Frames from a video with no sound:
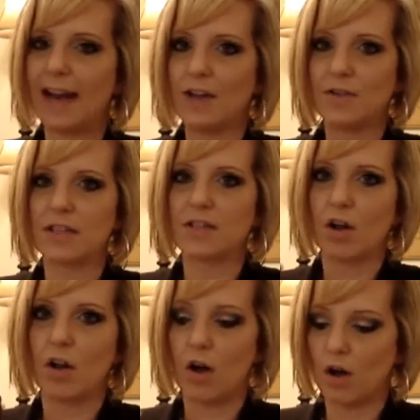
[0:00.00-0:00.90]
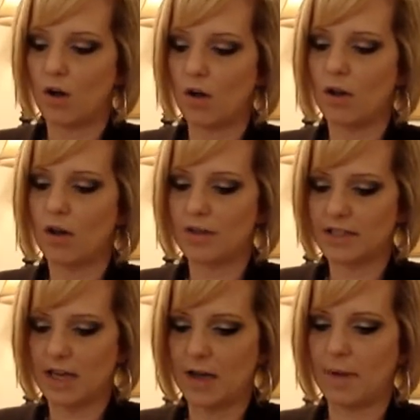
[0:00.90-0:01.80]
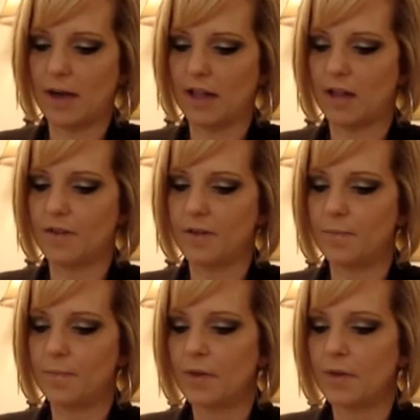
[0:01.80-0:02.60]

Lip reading: I use this all the time. I love it.